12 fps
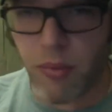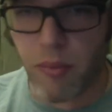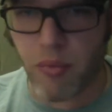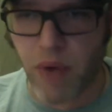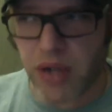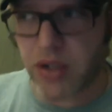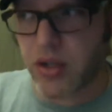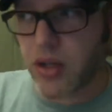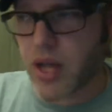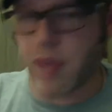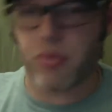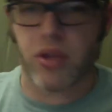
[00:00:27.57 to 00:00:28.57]
Practical
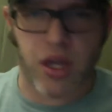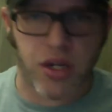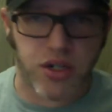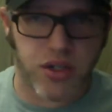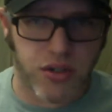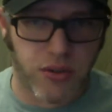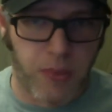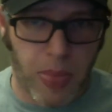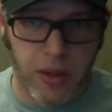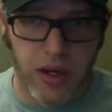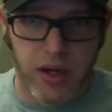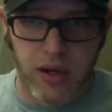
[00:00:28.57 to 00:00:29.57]
applications.
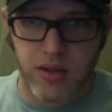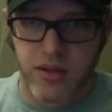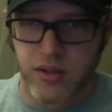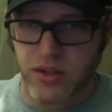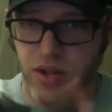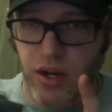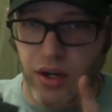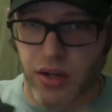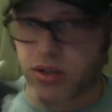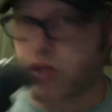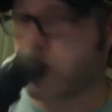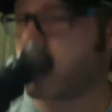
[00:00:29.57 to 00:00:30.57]
We'll get into this in a second,
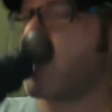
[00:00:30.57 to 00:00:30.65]
excuse me.